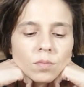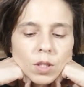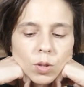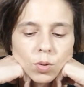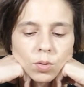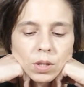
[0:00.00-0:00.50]

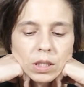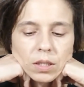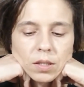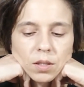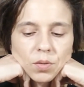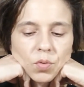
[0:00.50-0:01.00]
Who is
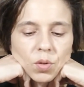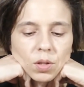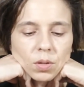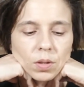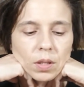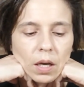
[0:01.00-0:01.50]
this for
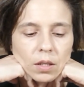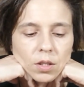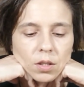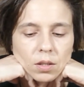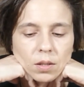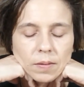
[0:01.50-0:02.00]
you,
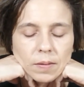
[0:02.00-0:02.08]
Saji?